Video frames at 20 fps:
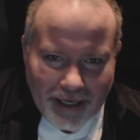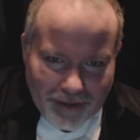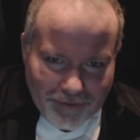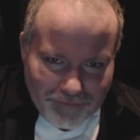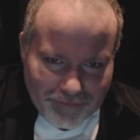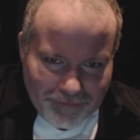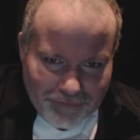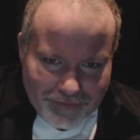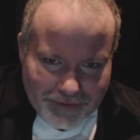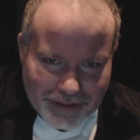kind
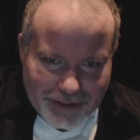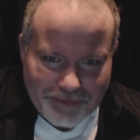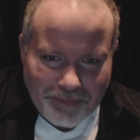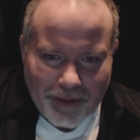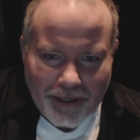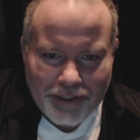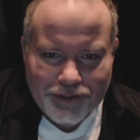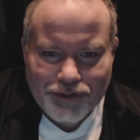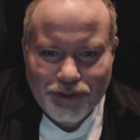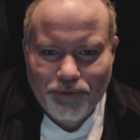of
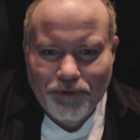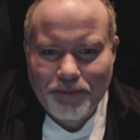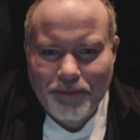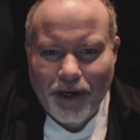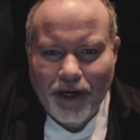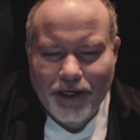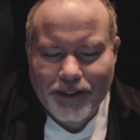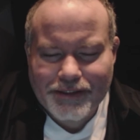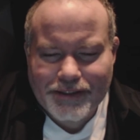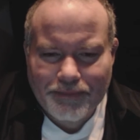disparaging
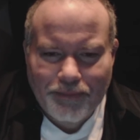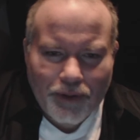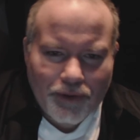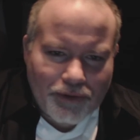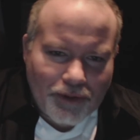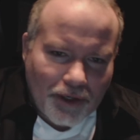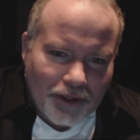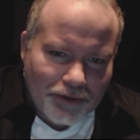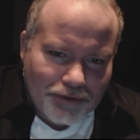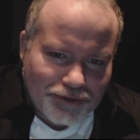remarks
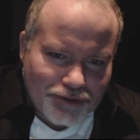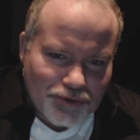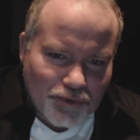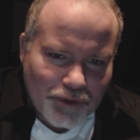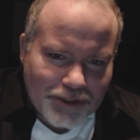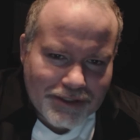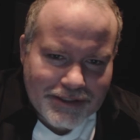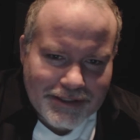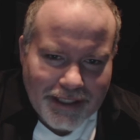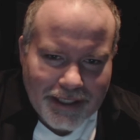about Arnold
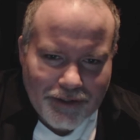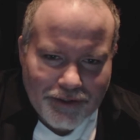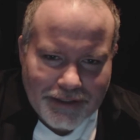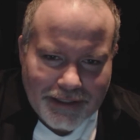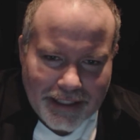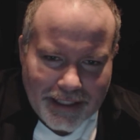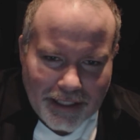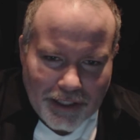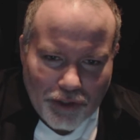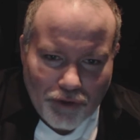Schwarzenegger
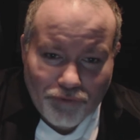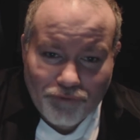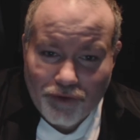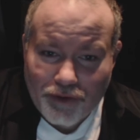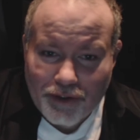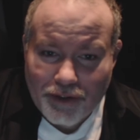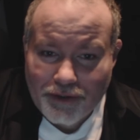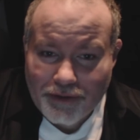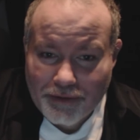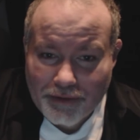taking
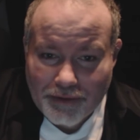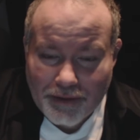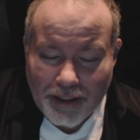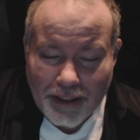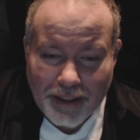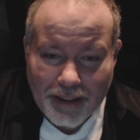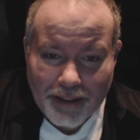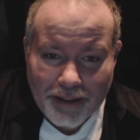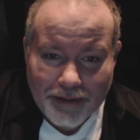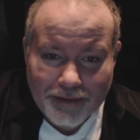over
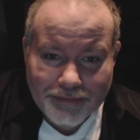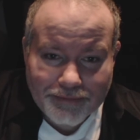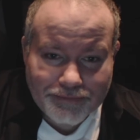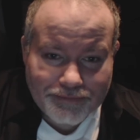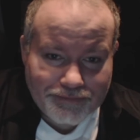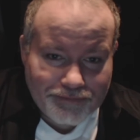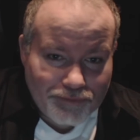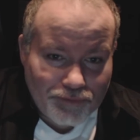uh,